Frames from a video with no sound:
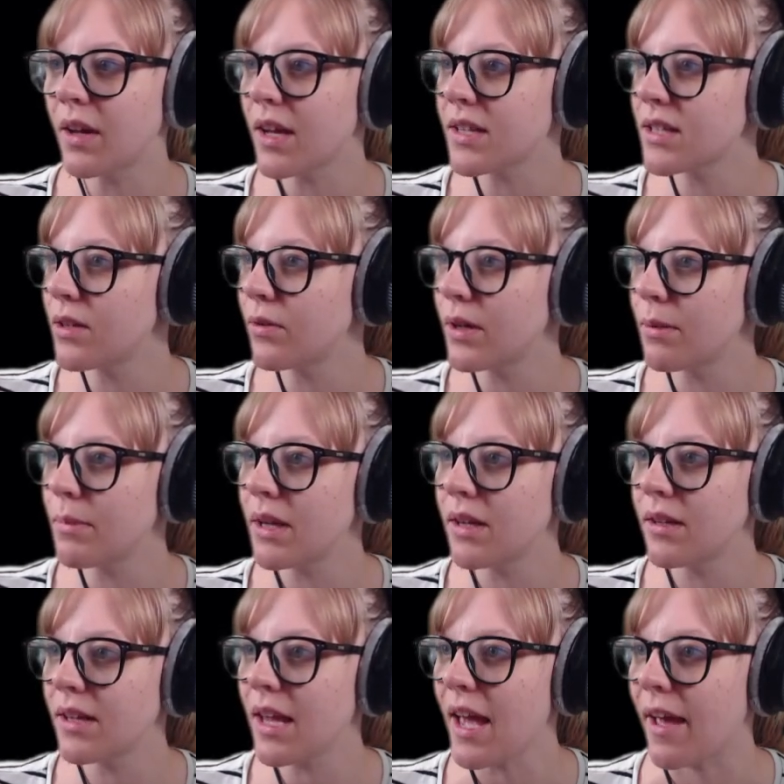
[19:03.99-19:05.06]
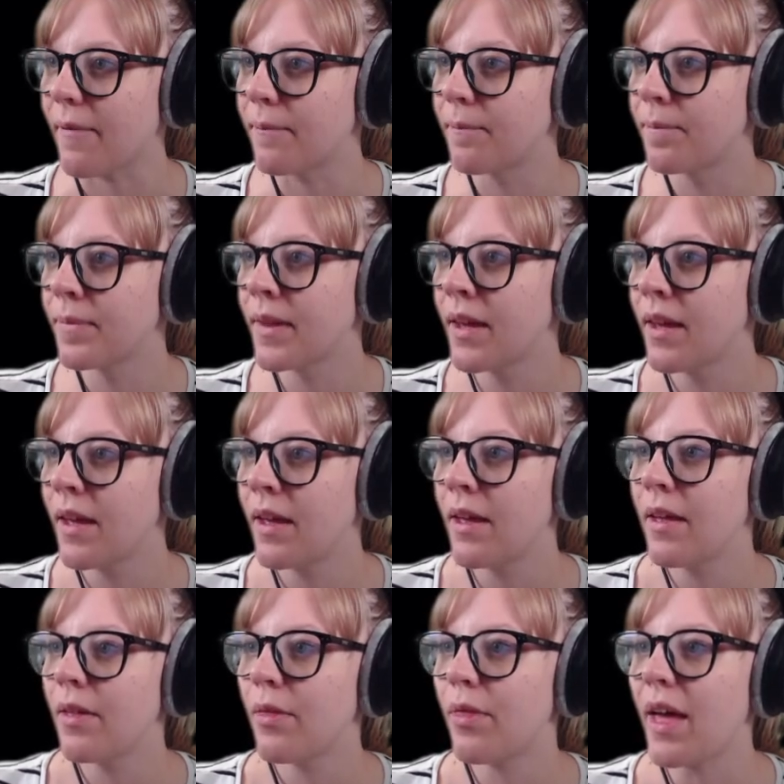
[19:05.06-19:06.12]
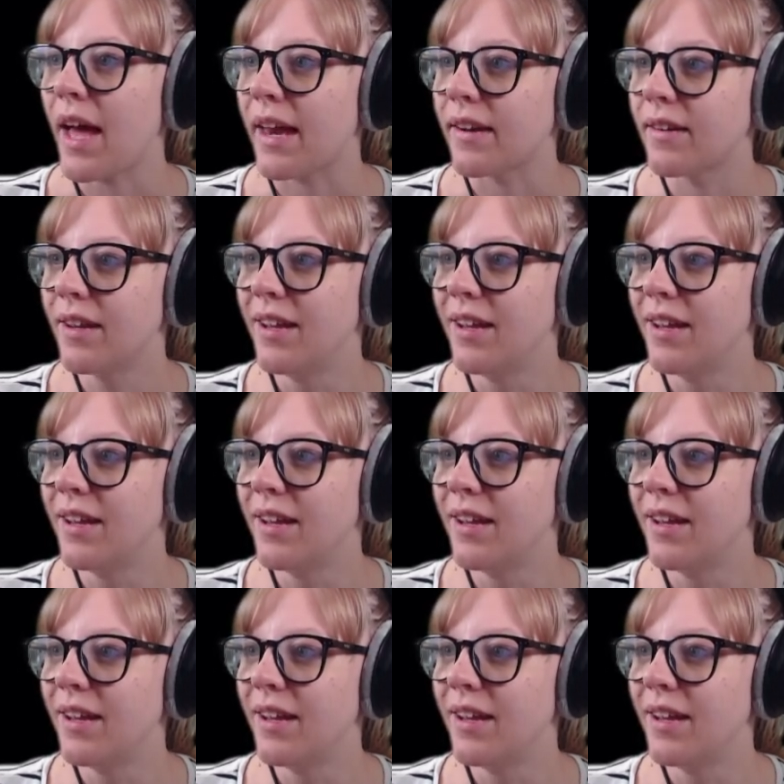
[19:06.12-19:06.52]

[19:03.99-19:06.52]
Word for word: You guys know what I mean? Yeah. That.